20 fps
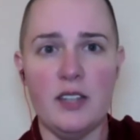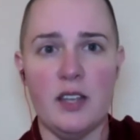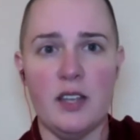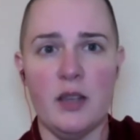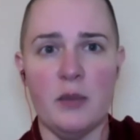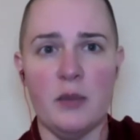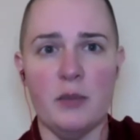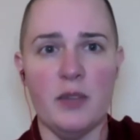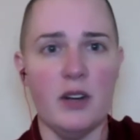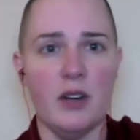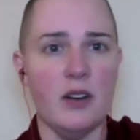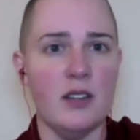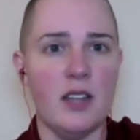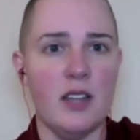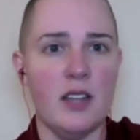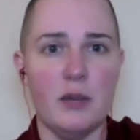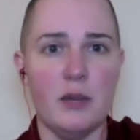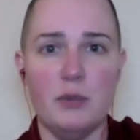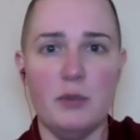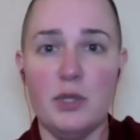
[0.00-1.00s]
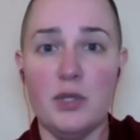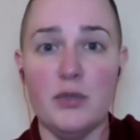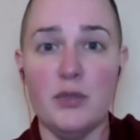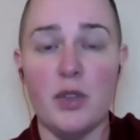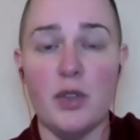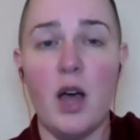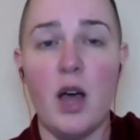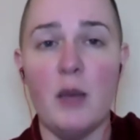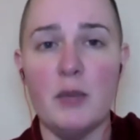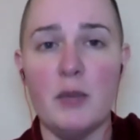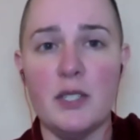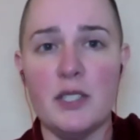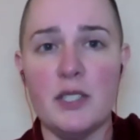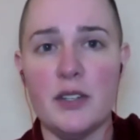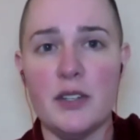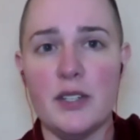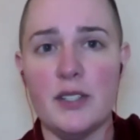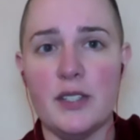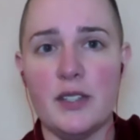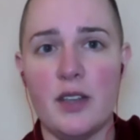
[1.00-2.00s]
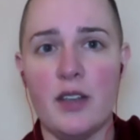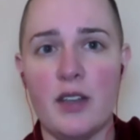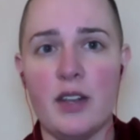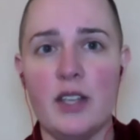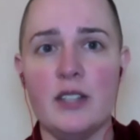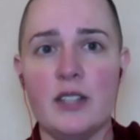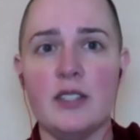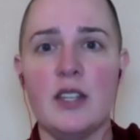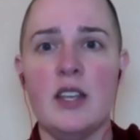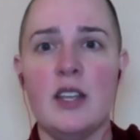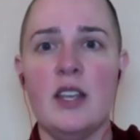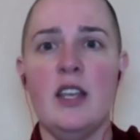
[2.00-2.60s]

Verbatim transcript: Um, there are a lot of beautiful commentaries on it,